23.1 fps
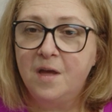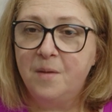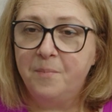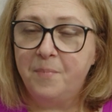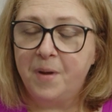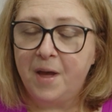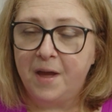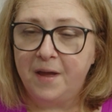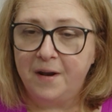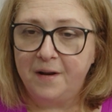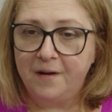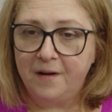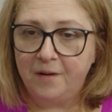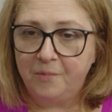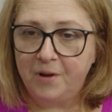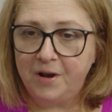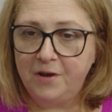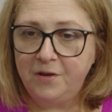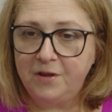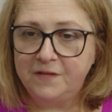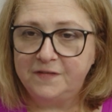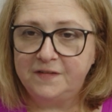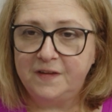But when
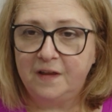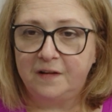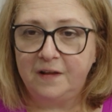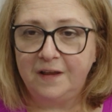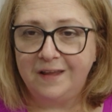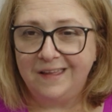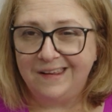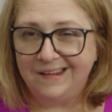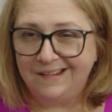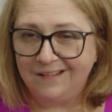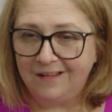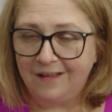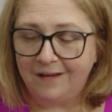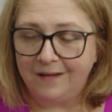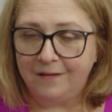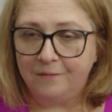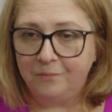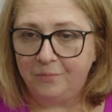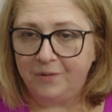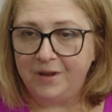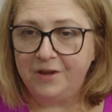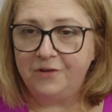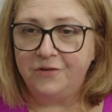you're selling it, like
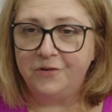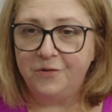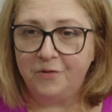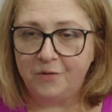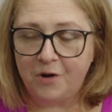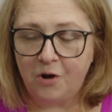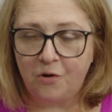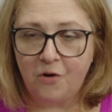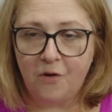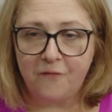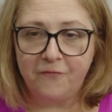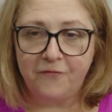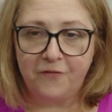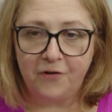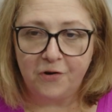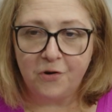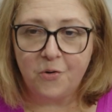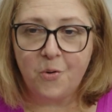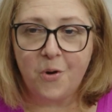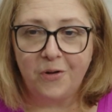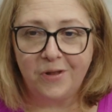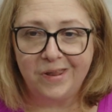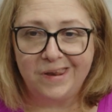we're doing and offer a
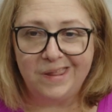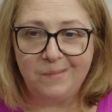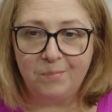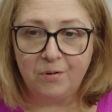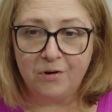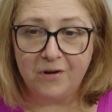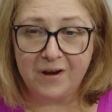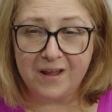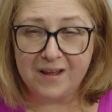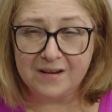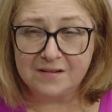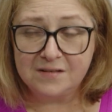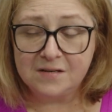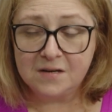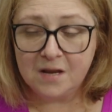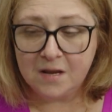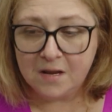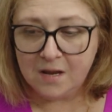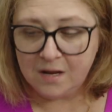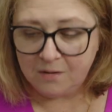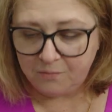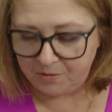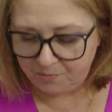quality product,
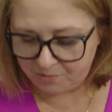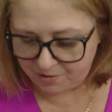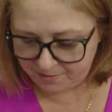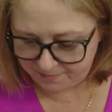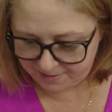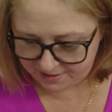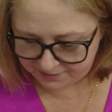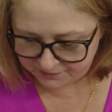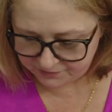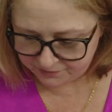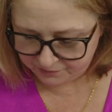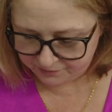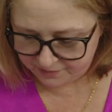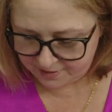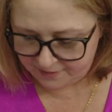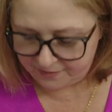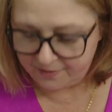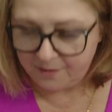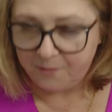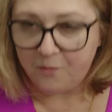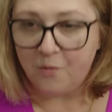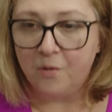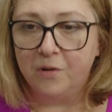we want to make sure that
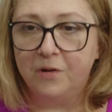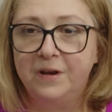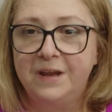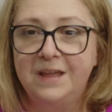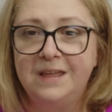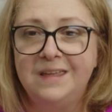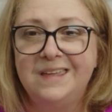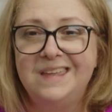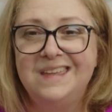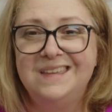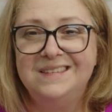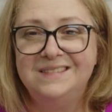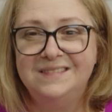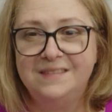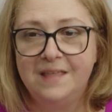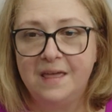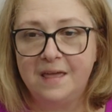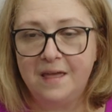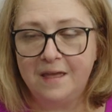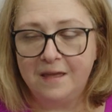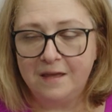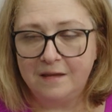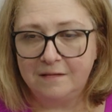the quality is
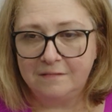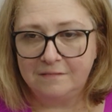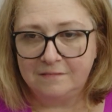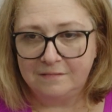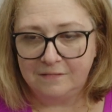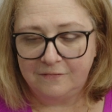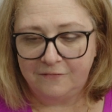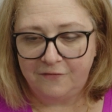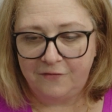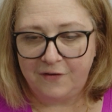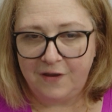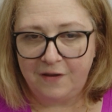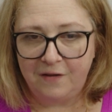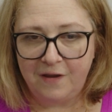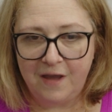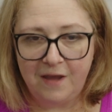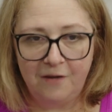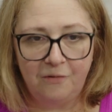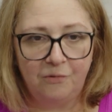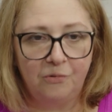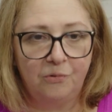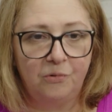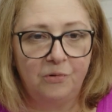there for
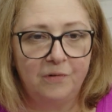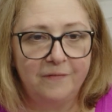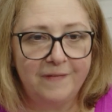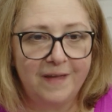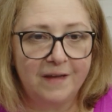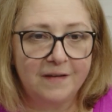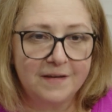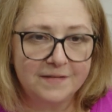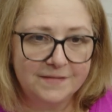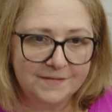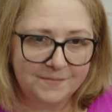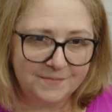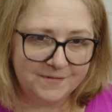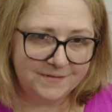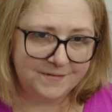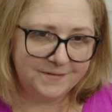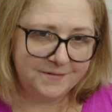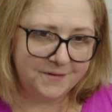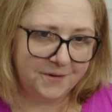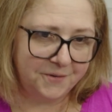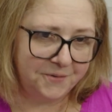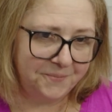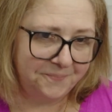all of our customers.
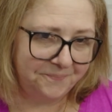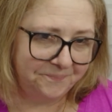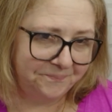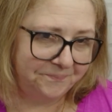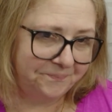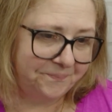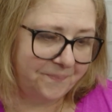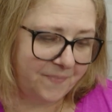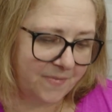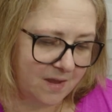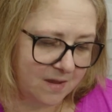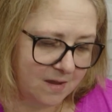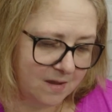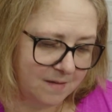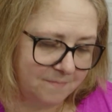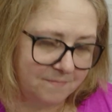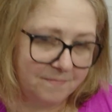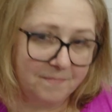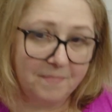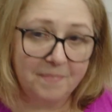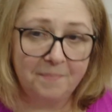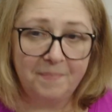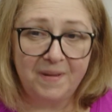So,
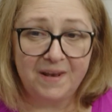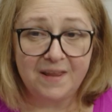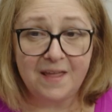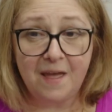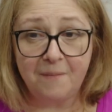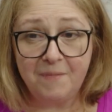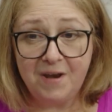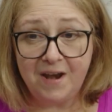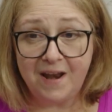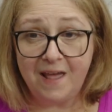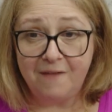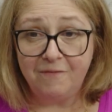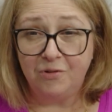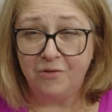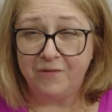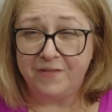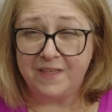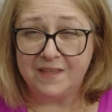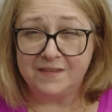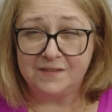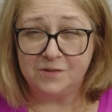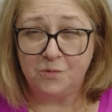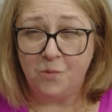but come in and have a look.
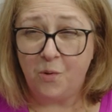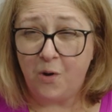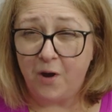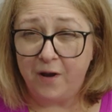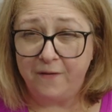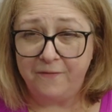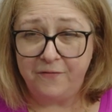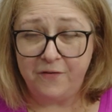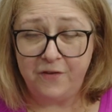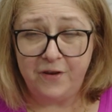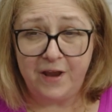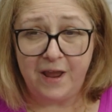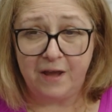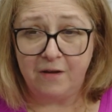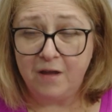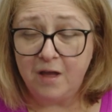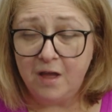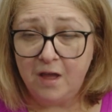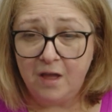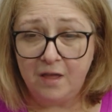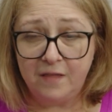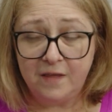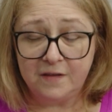There's quite a few now.
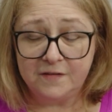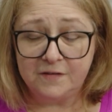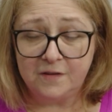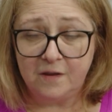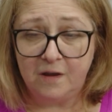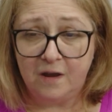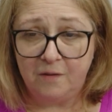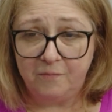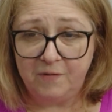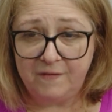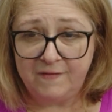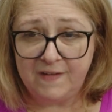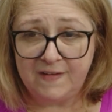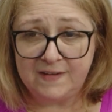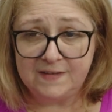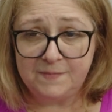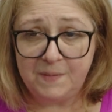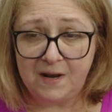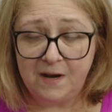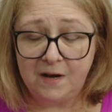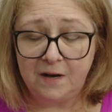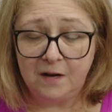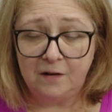We've
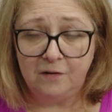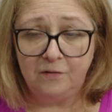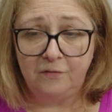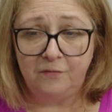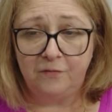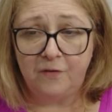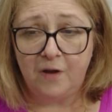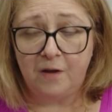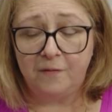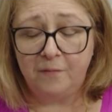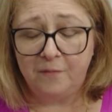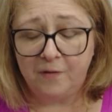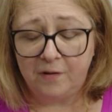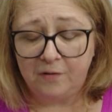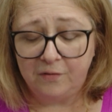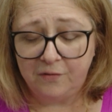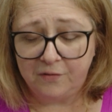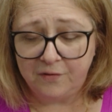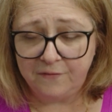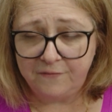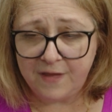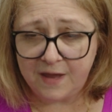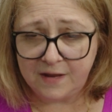expanded a lot
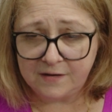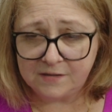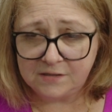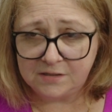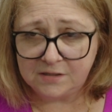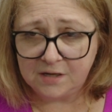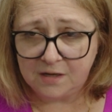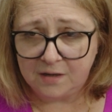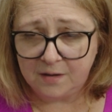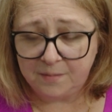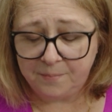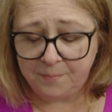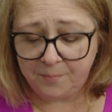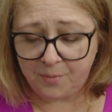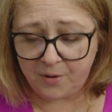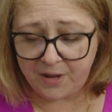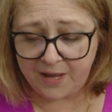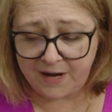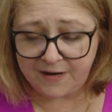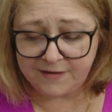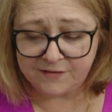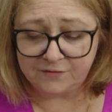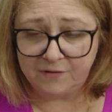of that By
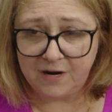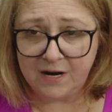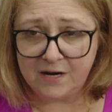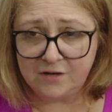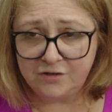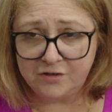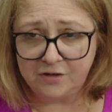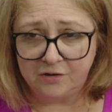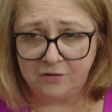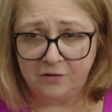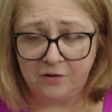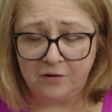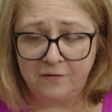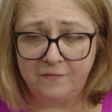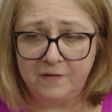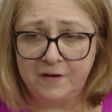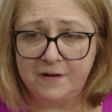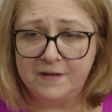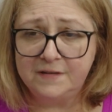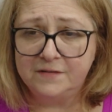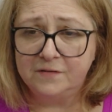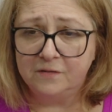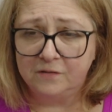Annie's range, and a lot of it
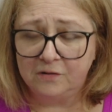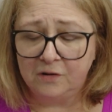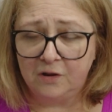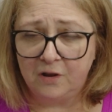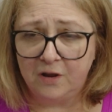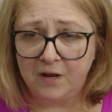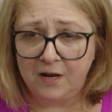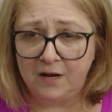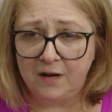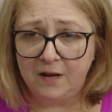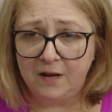is online.